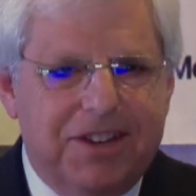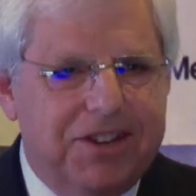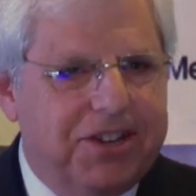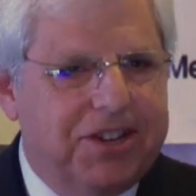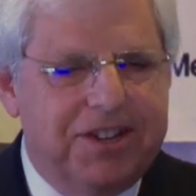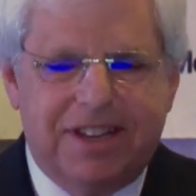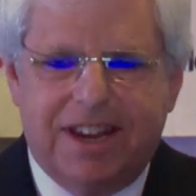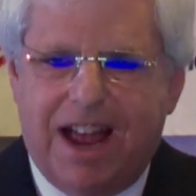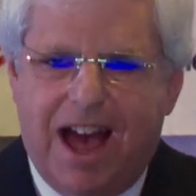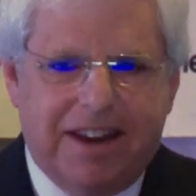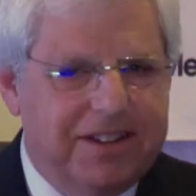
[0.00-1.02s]
She said,
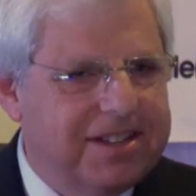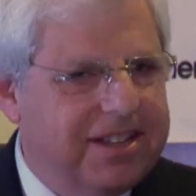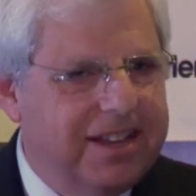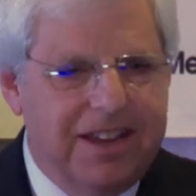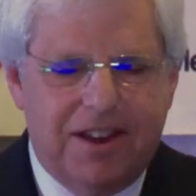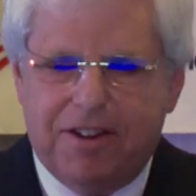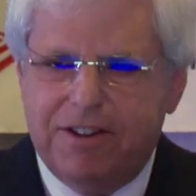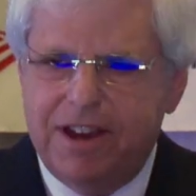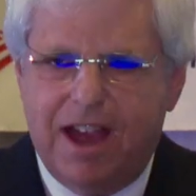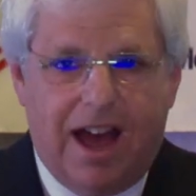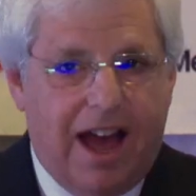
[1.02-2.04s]
honestly,
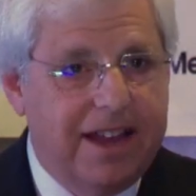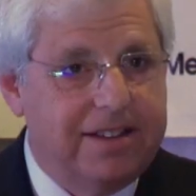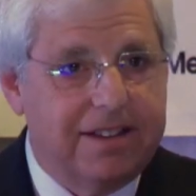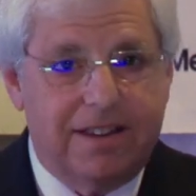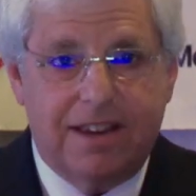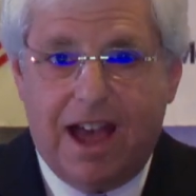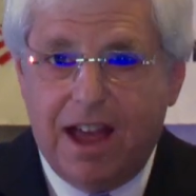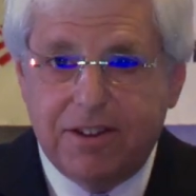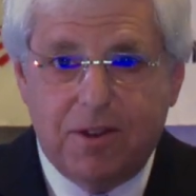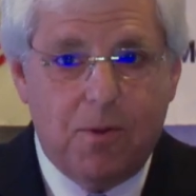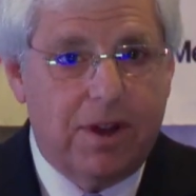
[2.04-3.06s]
Gary, I did
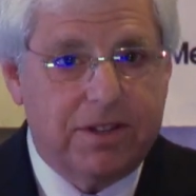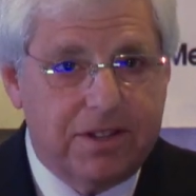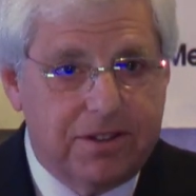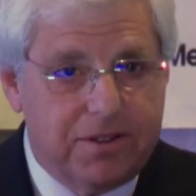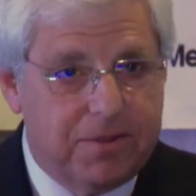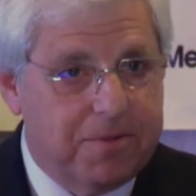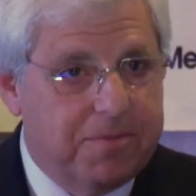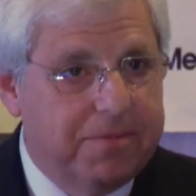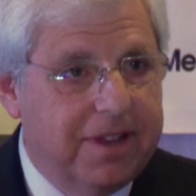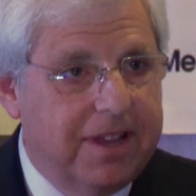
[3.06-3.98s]
not know what to do.